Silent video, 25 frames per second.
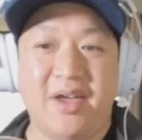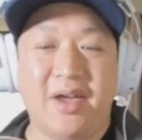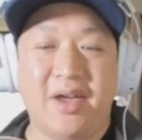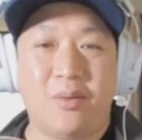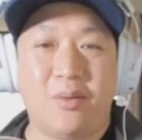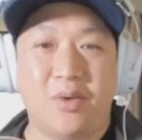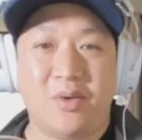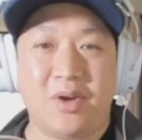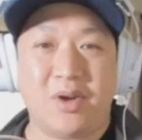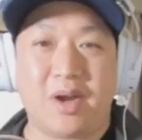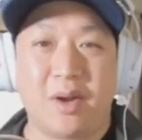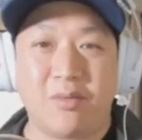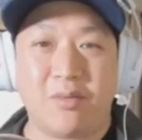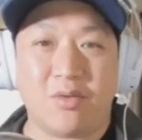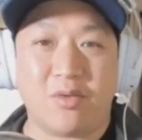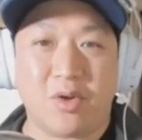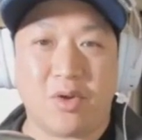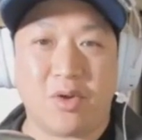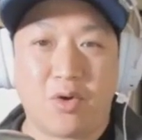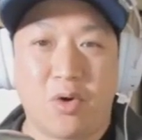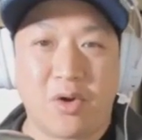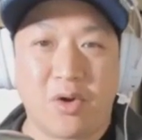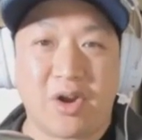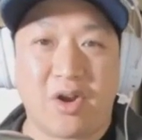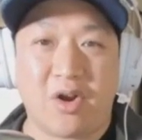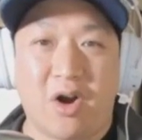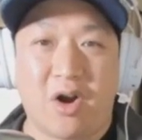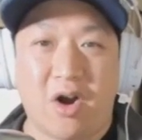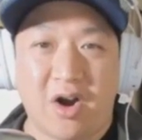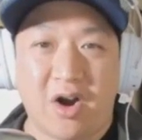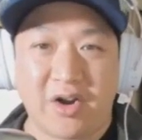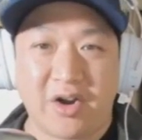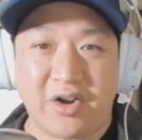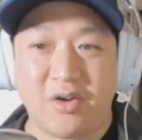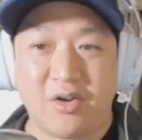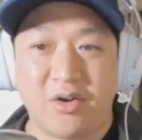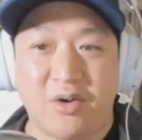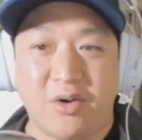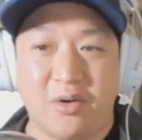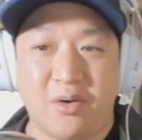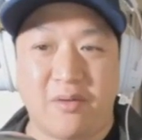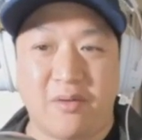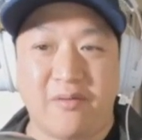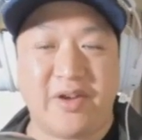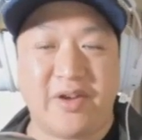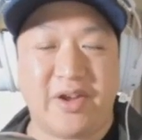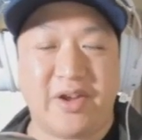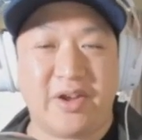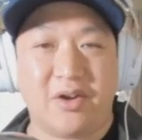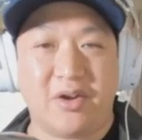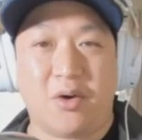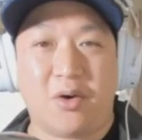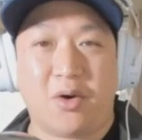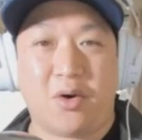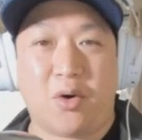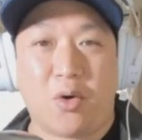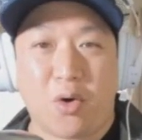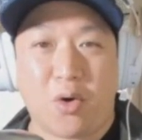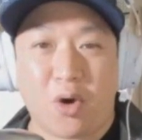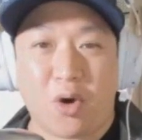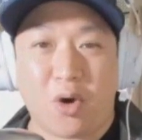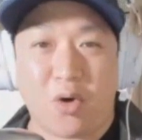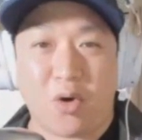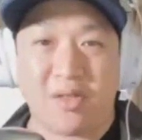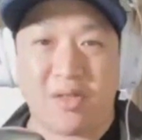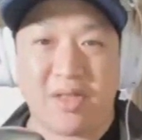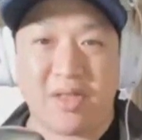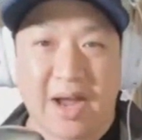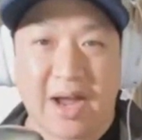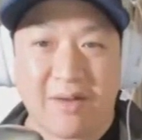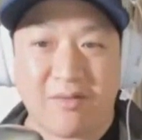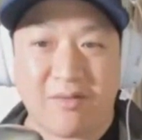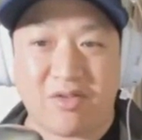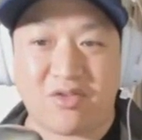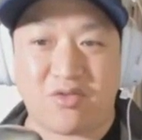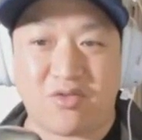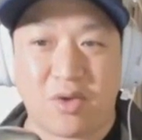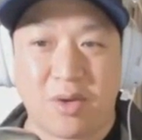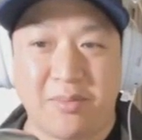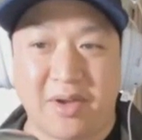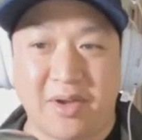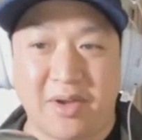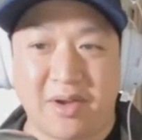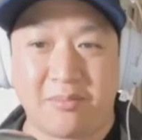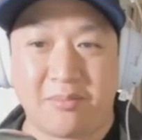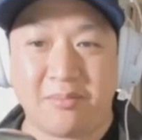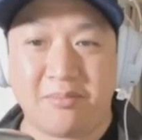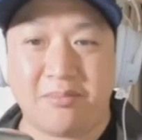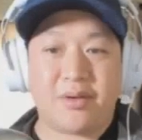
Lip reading: when it comes to recording audio, video, or live streaming.